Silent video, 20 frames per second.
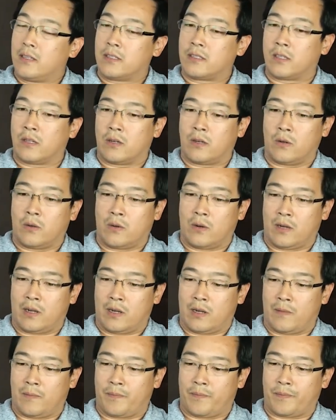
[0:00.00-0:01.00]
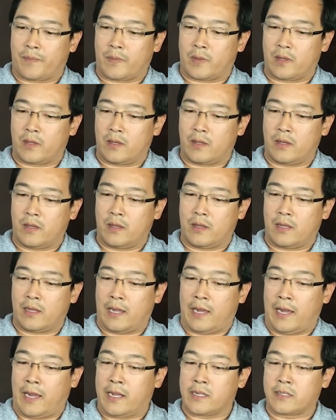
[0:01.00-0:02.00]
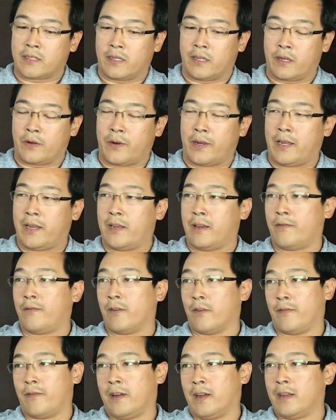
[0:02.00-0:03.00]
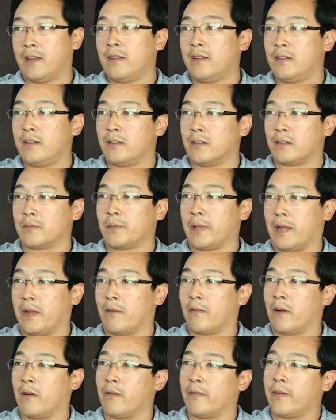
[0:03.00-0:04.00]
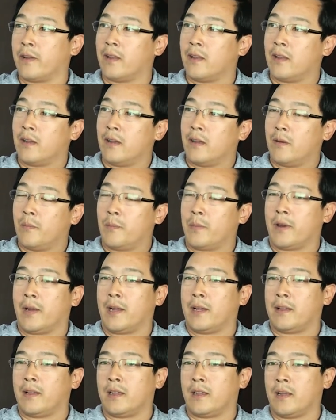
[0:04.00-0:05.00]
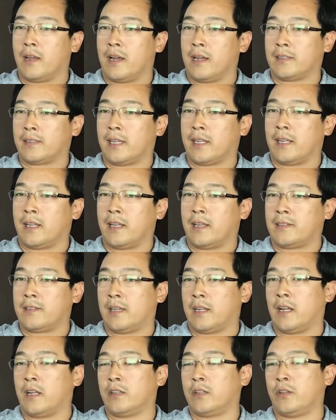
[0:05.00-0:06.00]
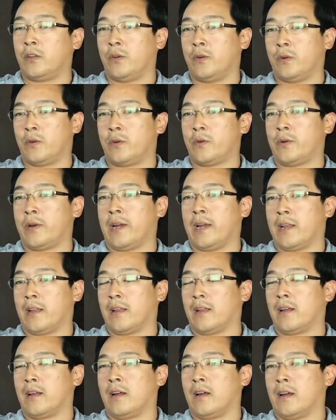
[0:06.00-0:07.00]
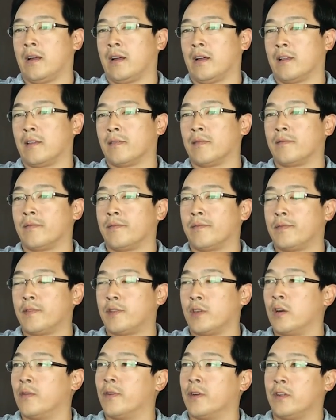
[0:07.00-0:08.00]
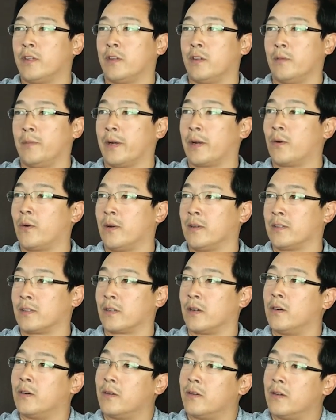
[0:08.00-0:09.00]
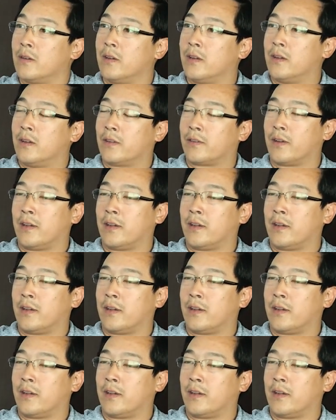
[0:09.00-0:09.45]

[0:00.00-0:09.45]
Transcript: So I actually created it for fun, just playing around with it. But I set out to create silver to Bitcoin's gold. Mm-hmm.